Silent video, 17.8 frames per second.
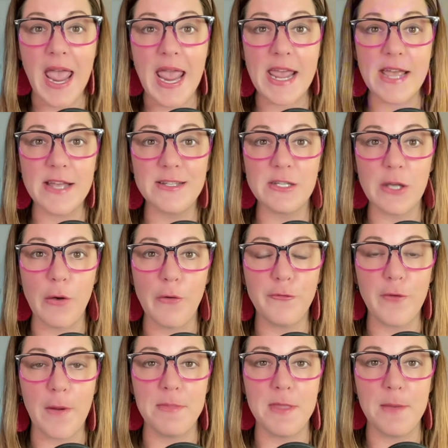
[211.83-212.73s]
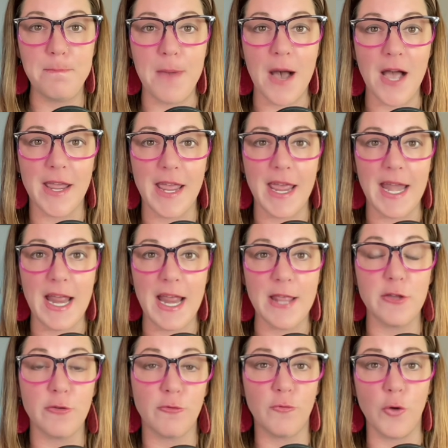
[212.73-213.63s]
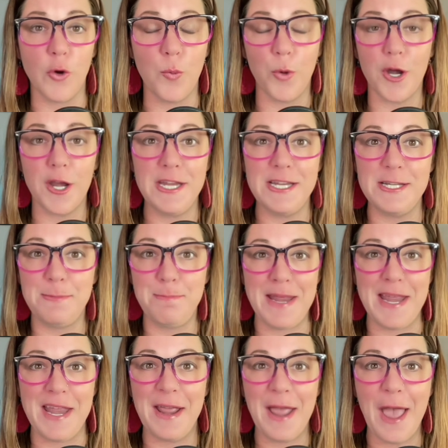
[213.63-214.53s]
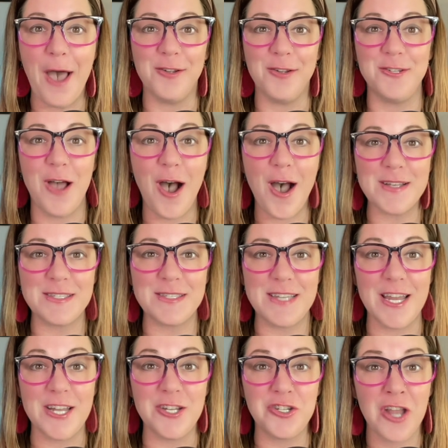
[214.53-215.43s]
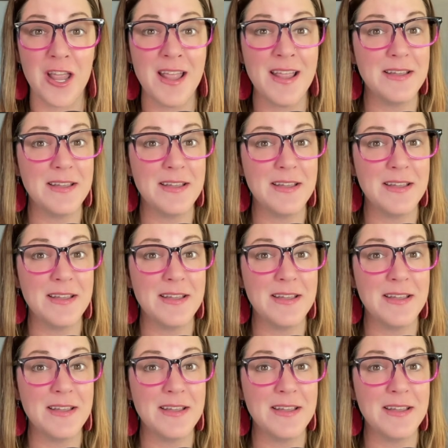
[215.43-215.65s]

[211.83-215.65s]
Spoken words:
handle from the bucket in the room where he's being held hostage.